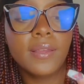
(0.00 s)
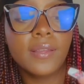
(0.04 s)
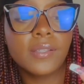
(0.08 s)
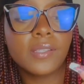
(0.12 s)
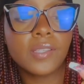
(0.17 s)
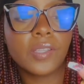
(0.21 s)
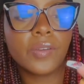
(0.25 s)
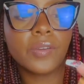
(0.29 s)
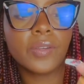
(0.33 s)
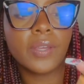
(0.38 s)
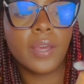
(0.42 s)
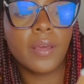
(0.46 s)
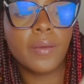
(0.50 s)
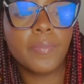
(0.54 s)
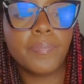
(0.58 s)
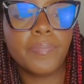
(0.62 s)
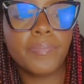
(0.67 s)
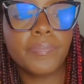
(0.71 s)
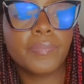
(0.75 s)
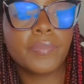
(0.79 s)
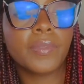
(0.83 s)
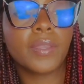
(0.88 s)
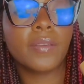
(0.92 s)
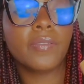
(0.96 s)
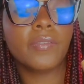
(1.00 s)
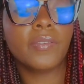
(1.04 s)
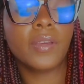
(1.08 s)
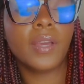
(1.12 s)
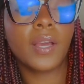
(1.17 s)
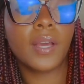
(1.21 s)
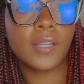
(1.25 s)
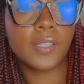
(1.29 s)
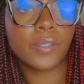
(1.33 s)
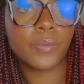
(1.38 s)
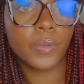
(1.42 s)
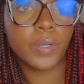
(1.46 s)
So yep, if you
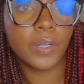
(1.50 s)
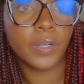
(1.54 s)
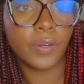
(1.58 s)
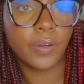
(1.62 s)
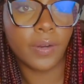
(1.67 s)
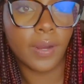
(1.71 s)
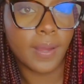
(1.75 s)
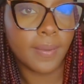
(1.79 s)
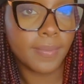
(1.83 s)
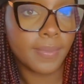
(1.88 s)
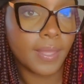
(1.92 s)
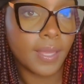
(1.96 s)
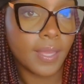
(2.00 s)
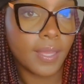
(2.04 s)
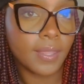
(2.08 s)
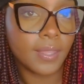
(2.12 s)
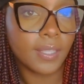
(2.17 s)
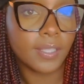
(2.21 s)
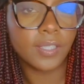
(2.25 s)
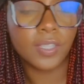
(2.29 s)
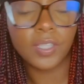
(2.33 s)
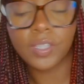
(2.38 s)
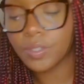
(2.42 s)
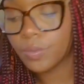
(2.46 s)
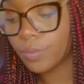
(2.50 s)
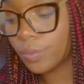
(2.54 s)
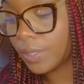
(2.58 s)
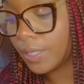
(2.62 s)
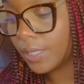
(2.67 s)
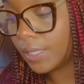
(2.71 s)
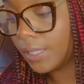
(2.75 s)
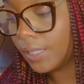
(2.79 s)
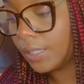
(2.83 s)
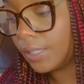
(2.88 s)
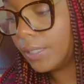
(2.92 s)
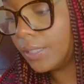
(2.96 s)
guys want to grab that, this is what
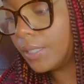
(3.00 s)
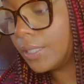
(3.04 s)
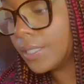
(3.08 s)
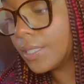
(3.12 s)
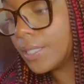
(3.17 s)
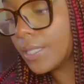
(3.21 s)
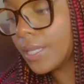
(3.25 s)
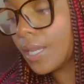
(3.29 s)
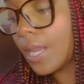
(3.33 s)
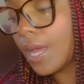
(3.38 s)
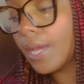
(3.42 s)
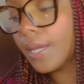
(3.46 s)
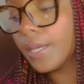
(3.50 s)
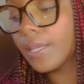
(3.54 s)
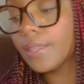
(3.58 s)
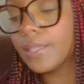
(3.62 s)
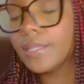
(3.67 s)
it looks like.